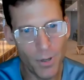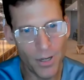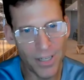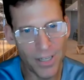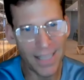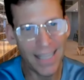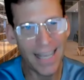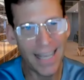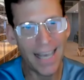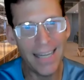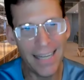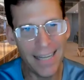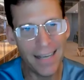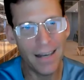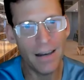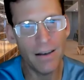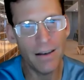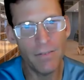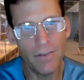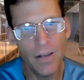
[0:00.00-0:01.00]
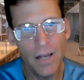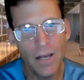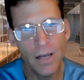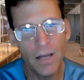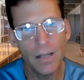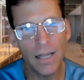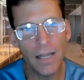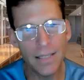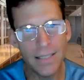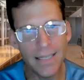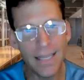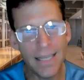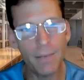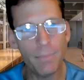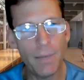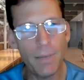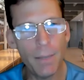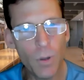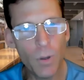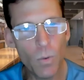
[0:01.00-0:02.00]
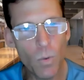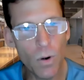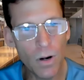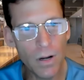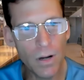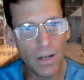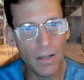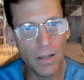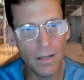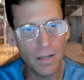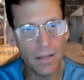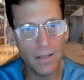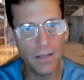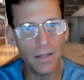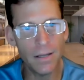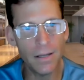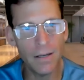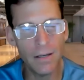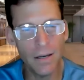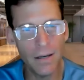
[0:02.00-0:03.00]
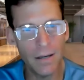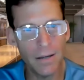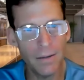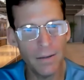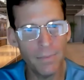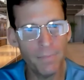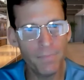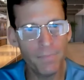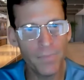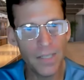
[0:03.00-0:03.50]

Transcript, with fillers: pushing the idea of let's get people to work on the the uh,